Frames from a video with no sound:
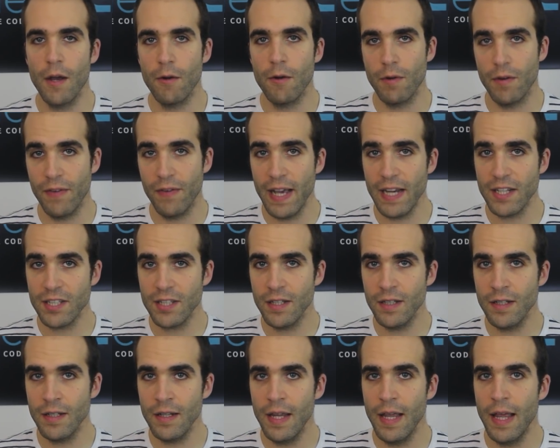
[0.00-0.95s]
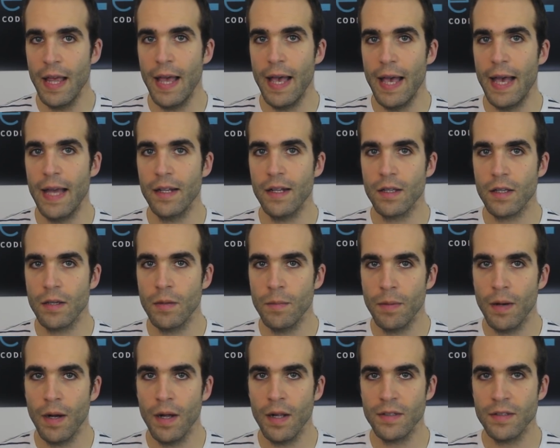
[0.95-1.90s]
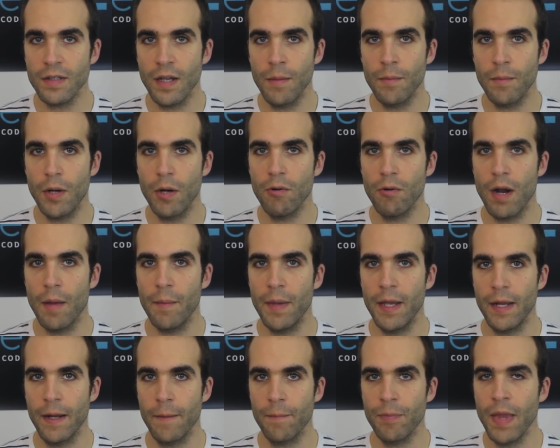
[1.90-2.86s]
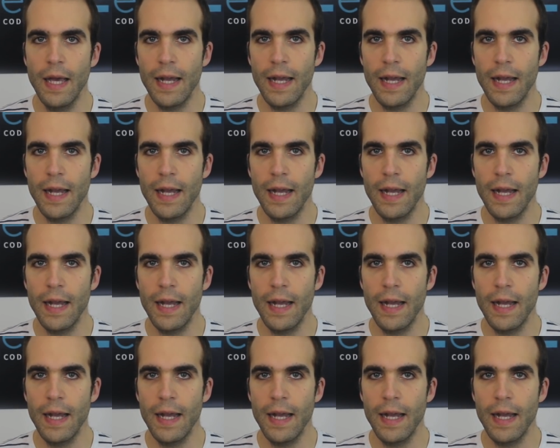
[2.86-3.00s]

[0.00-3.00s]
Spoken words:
reflection and compile time programming.